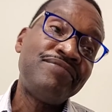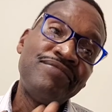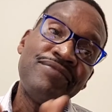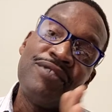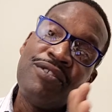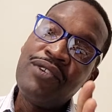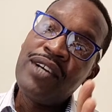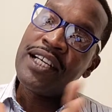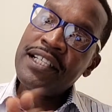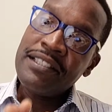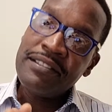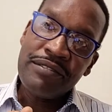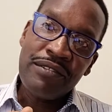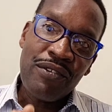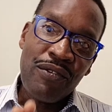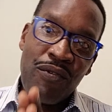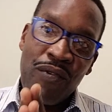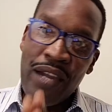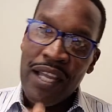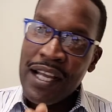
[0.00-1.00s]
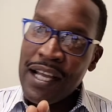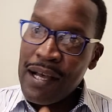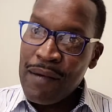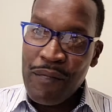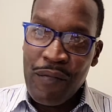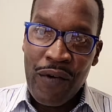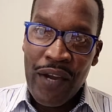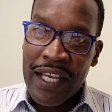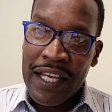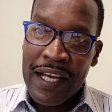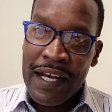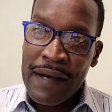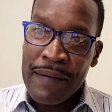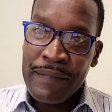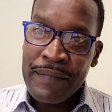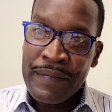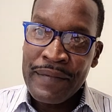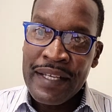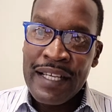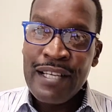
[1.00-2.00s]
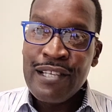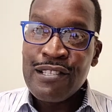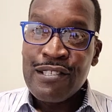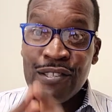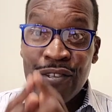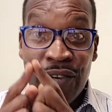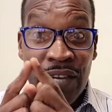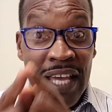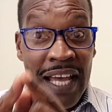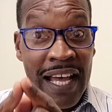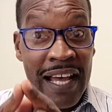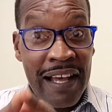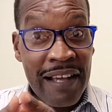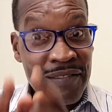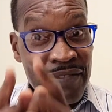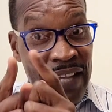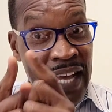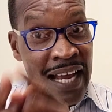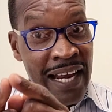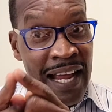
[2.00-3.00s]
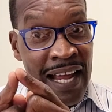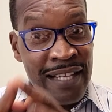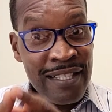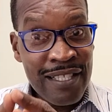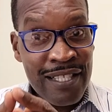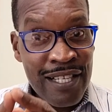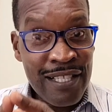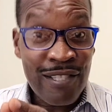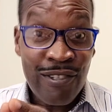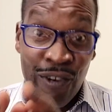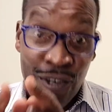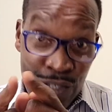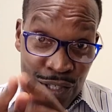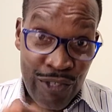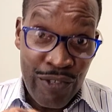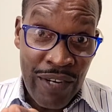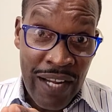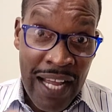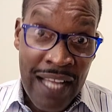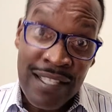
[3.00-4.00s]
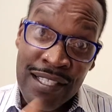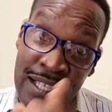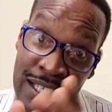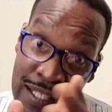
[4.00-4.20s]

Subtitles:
Well, wake up, wake up. So yeah, that answers or should answer